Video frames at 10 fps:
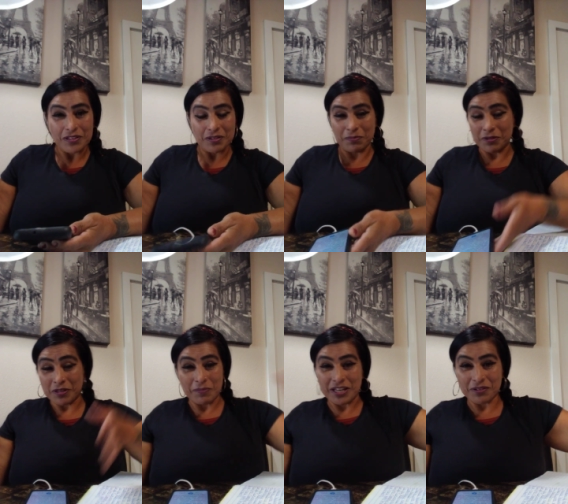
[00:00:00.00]

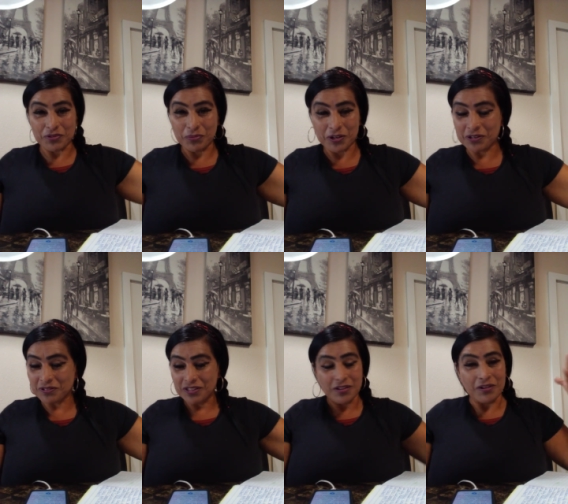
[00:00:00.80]
the man of the
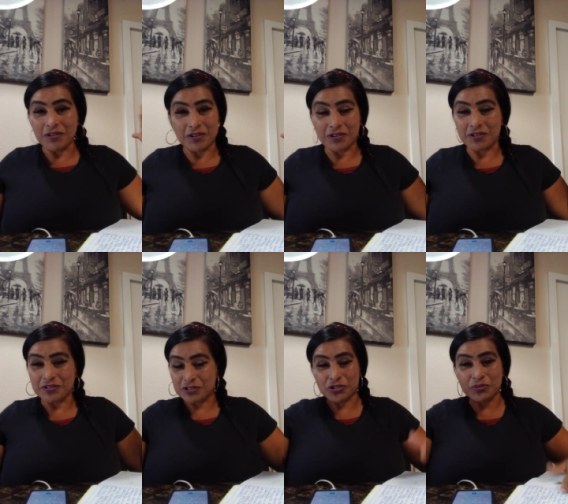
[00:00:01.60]
world, or
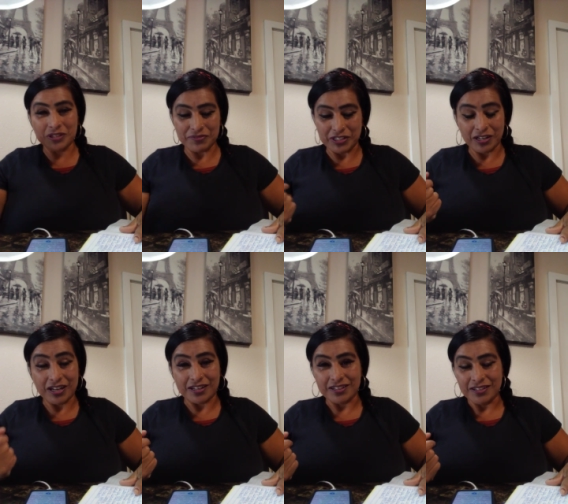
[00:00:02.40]
the true living
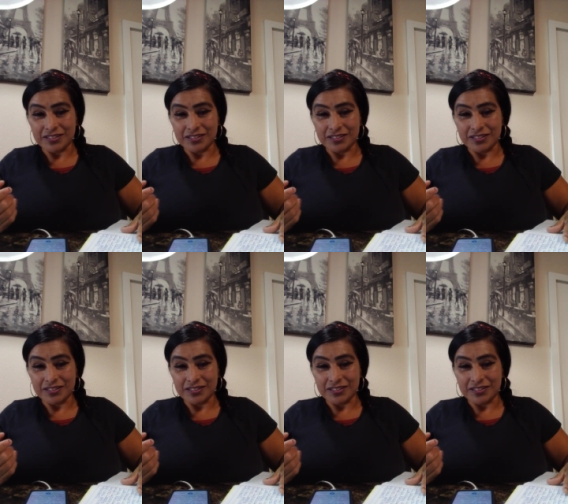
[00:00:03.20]
God.